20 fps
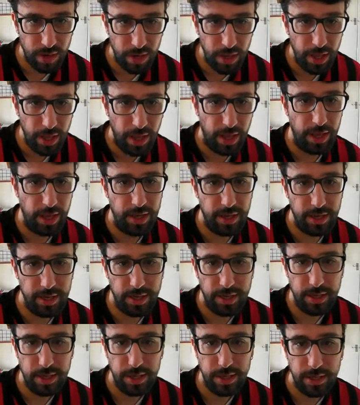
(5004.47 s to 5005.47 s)
Samu
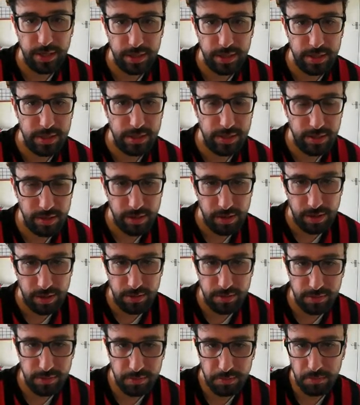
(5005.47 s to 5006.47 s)
today is playing
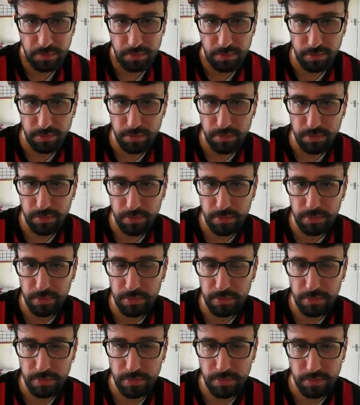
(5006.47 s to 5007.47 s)
on the left wing,
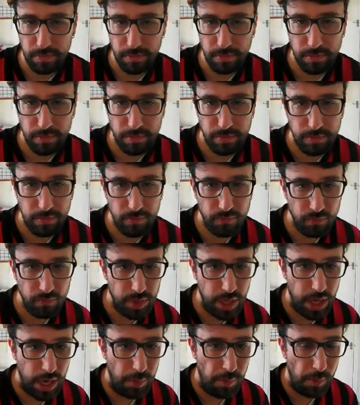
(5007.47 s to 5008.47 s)
not
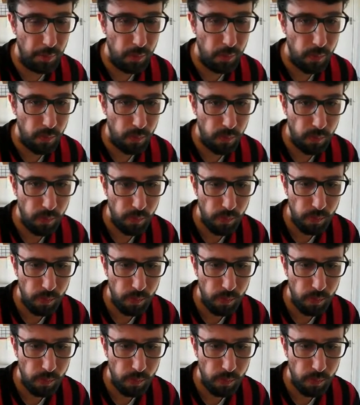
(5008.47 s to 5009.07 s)
on the right wing.